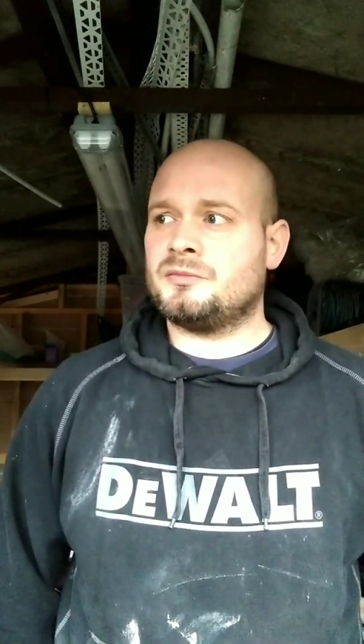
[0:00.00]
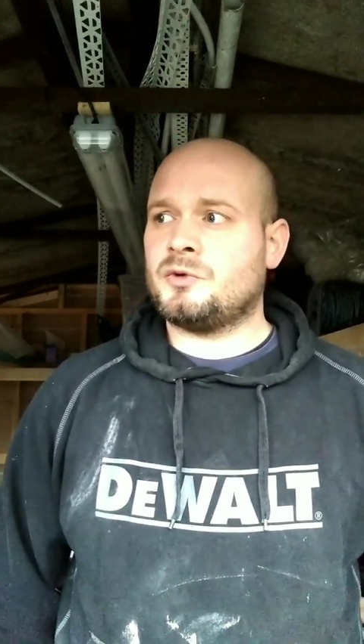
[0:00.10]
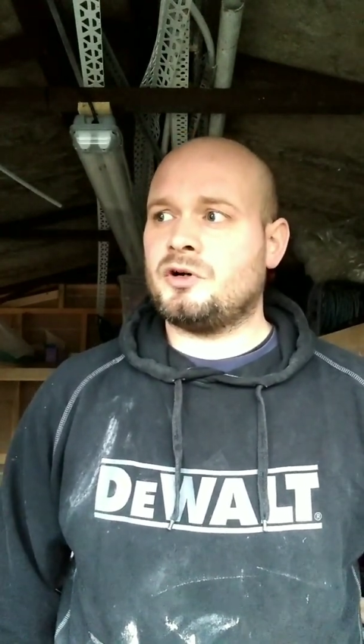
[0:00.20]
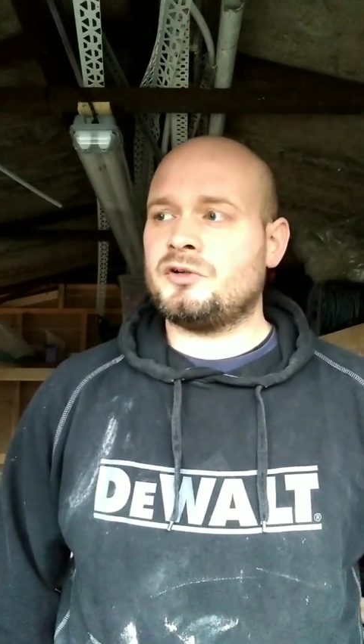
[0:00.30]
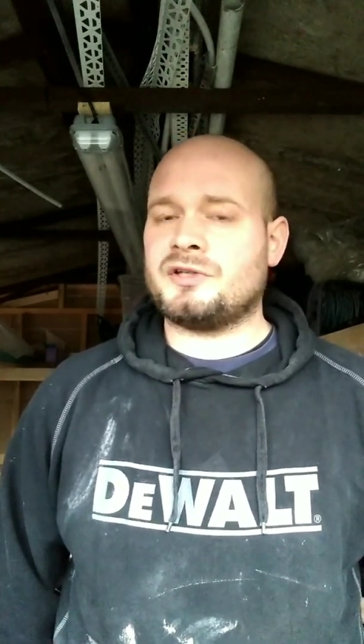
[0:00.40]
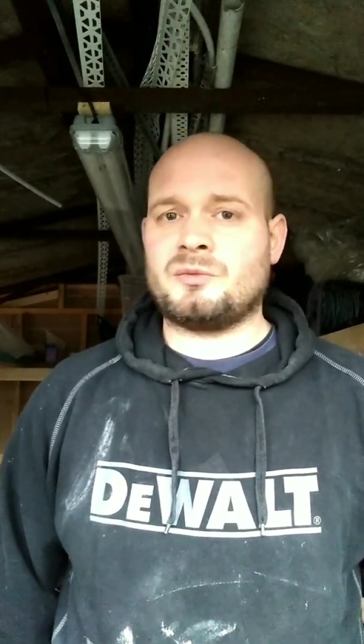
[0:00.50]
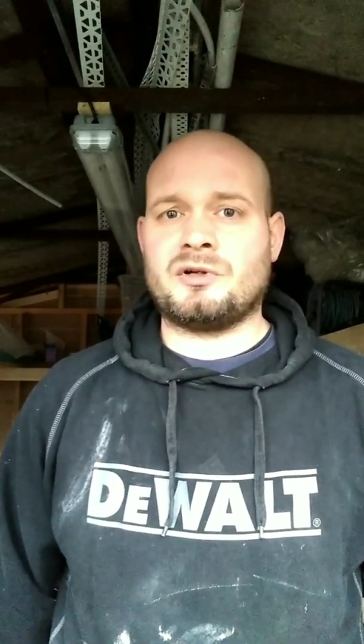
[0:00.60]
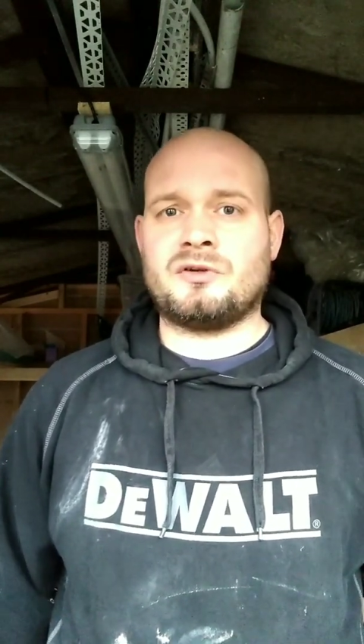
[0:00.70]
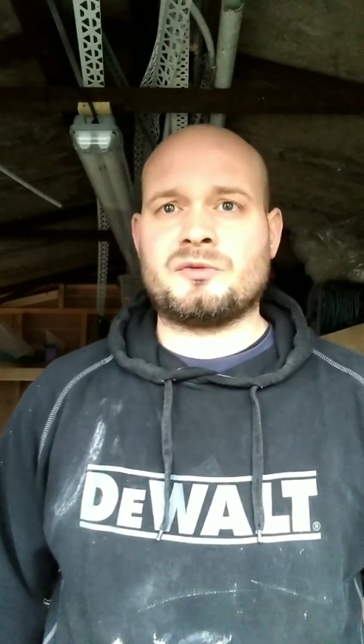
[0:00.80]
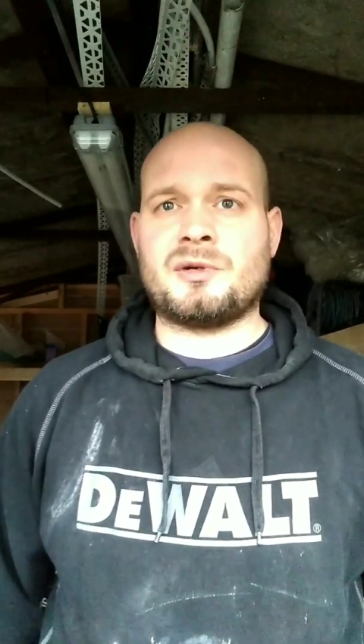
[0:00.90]
what I did when
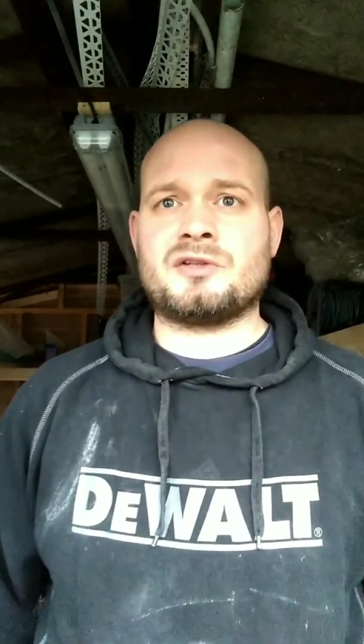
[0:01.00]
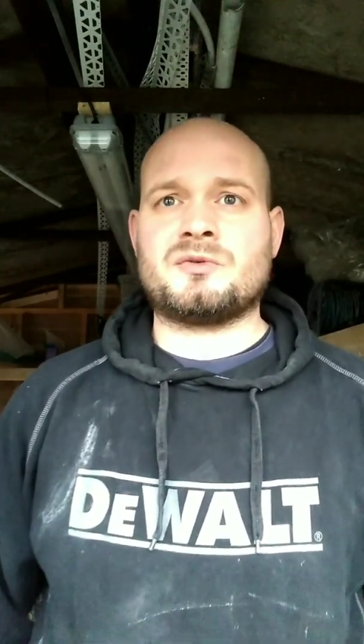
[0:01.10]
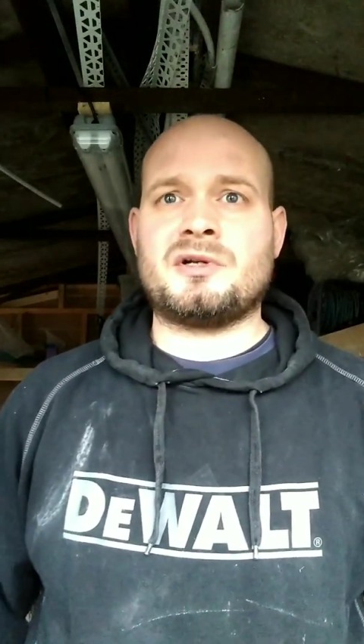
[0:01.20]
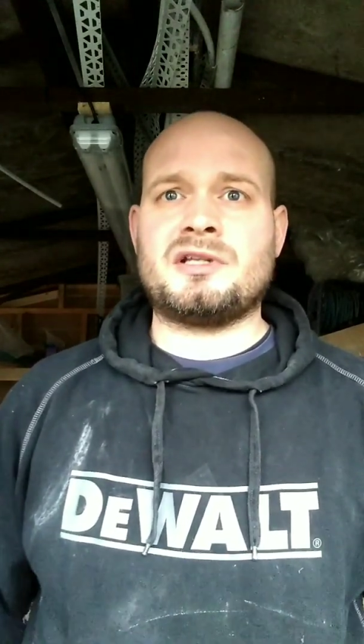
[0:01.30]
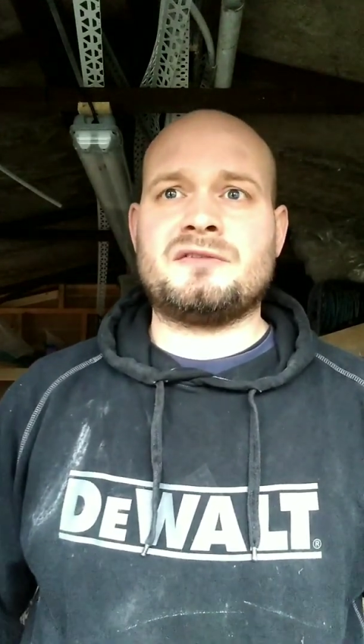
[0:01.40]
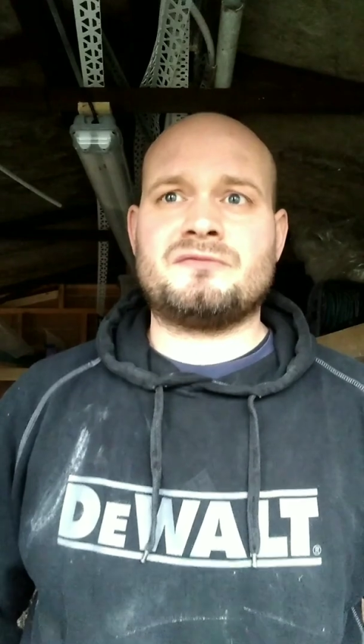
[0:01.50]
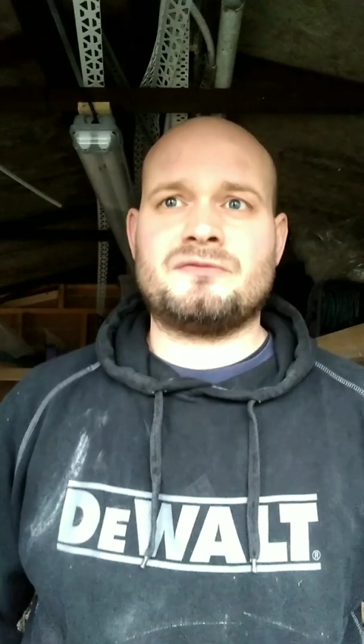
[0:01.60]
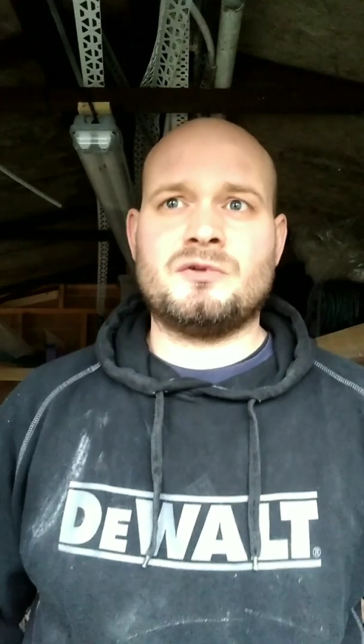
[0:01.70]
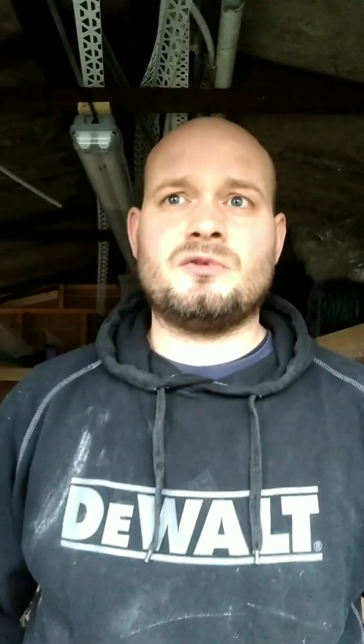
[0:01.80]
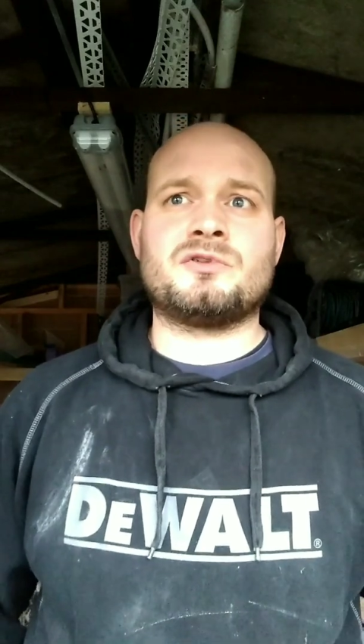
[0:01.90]
I was about
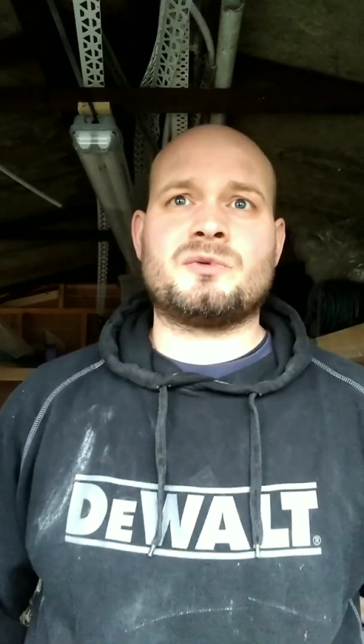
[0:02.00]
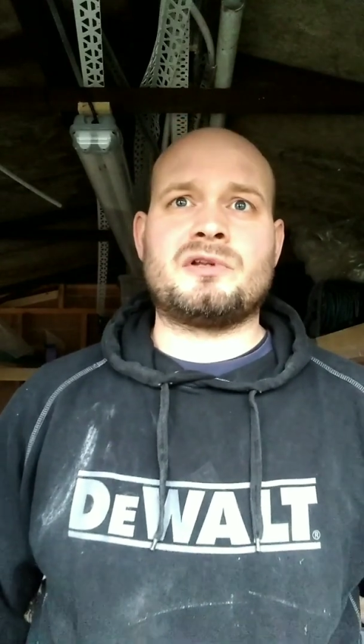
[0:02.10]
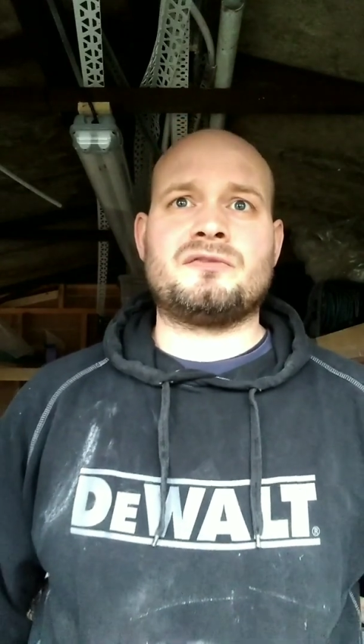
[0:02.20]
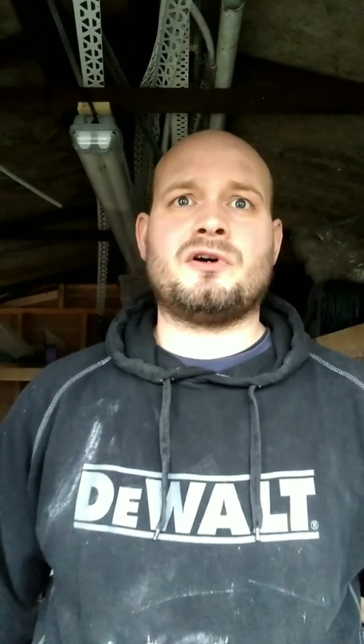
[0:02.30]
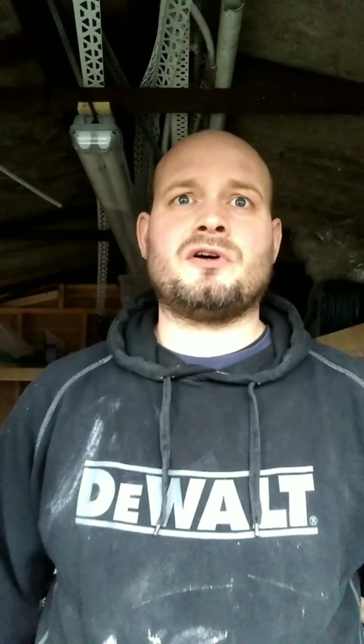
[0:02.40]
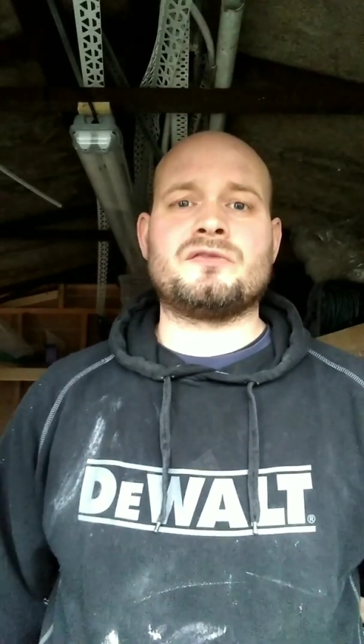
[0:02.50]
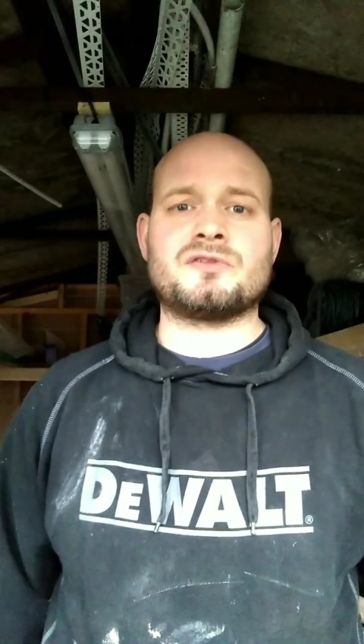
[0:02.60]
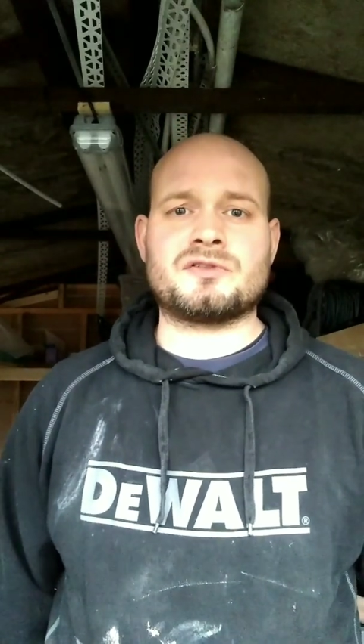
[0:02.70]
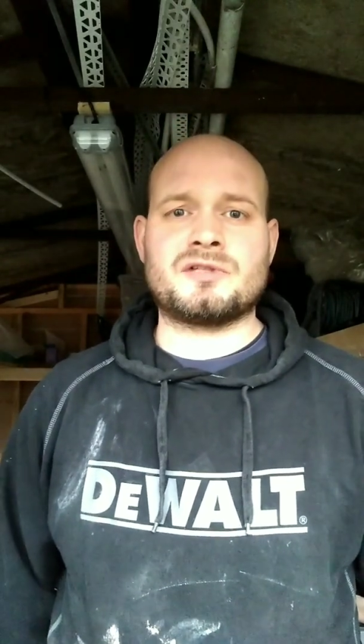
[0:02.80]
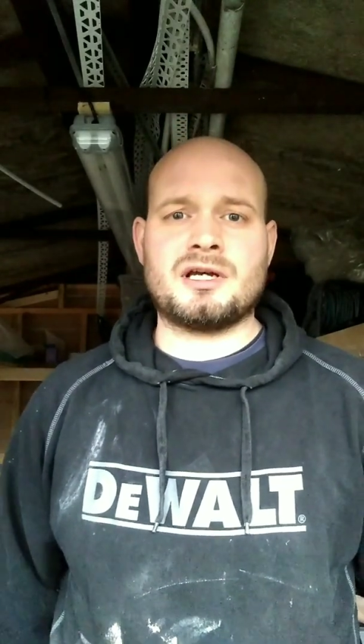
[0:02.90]
24, 25 is
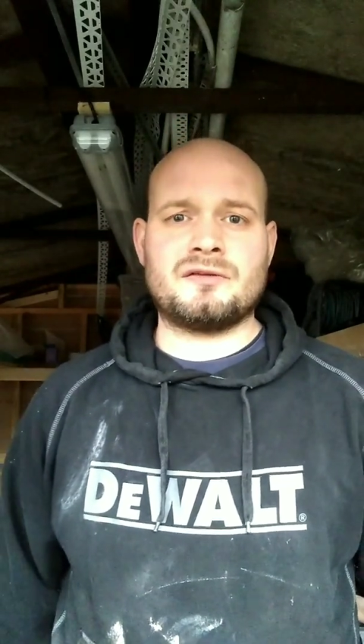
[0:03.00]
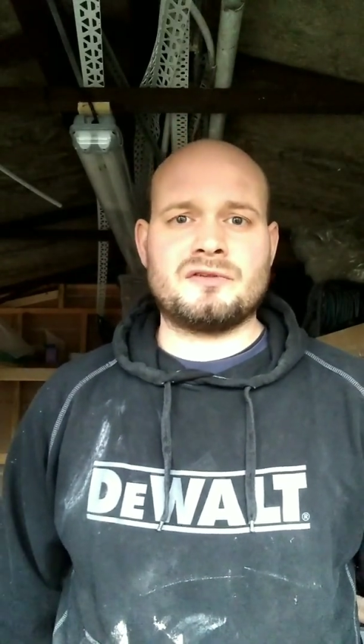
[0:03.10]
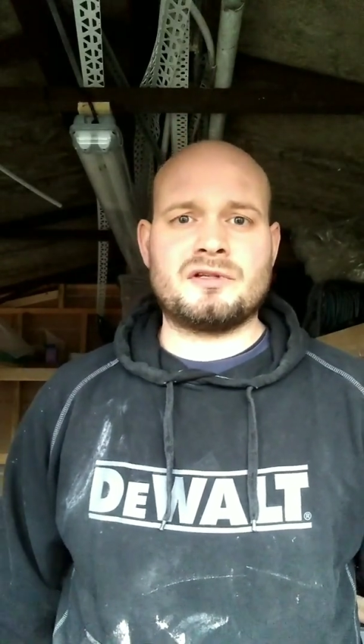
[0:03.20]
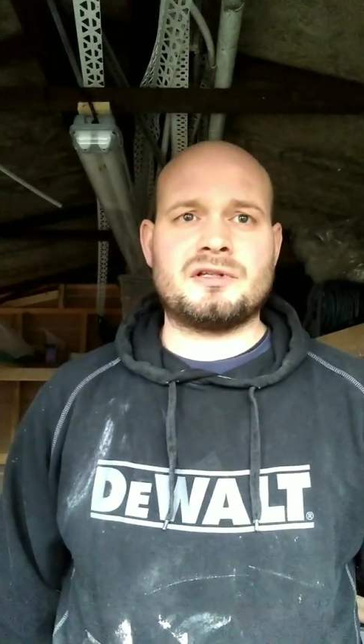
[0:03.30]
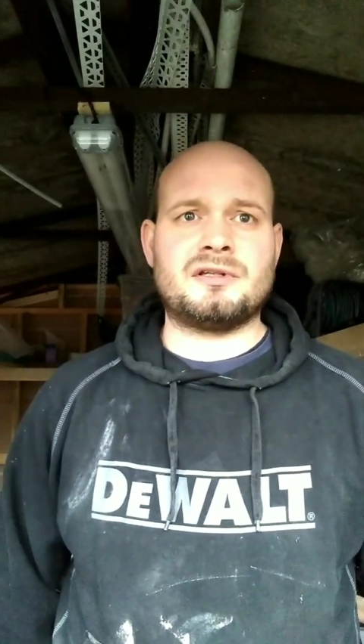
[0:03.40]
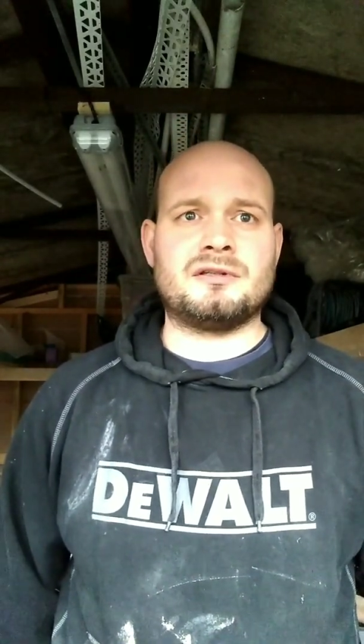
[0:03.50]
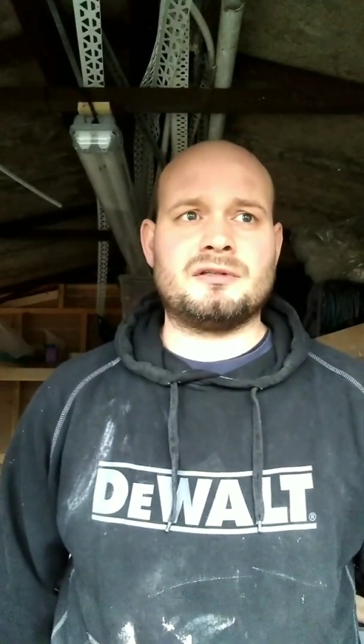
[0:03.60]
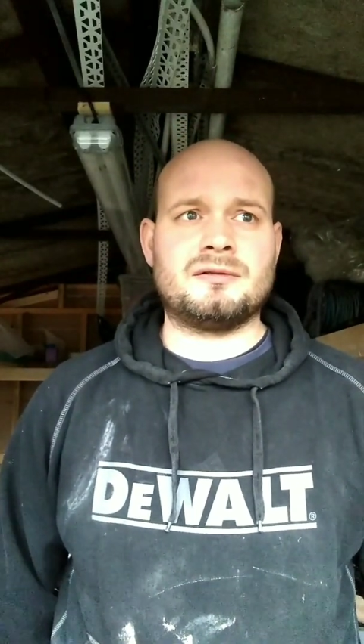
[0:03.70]
I started thinking,